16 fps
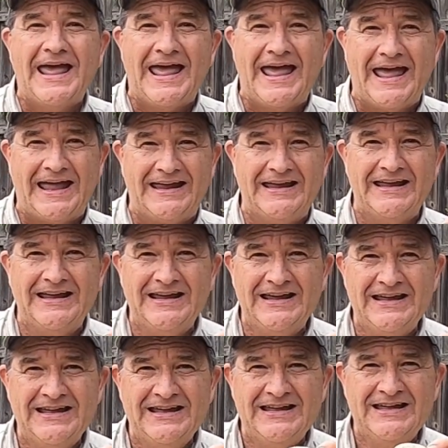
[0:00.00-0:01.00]
egg,
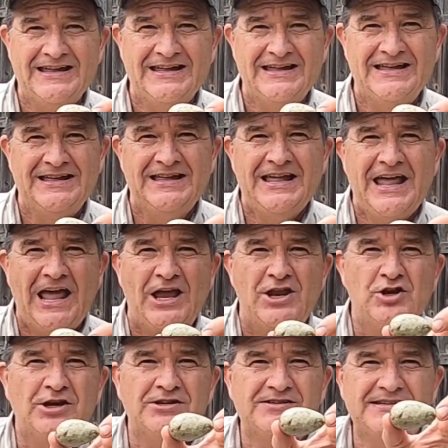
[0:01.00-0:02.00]

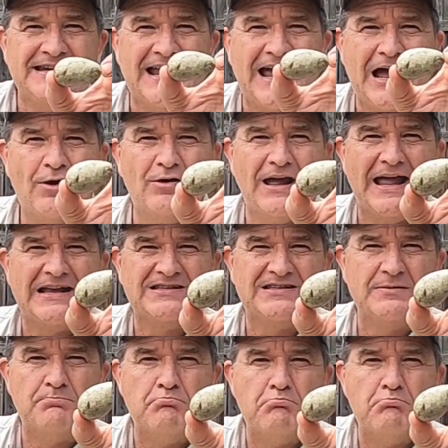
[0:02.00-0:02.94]
and you can see how it has the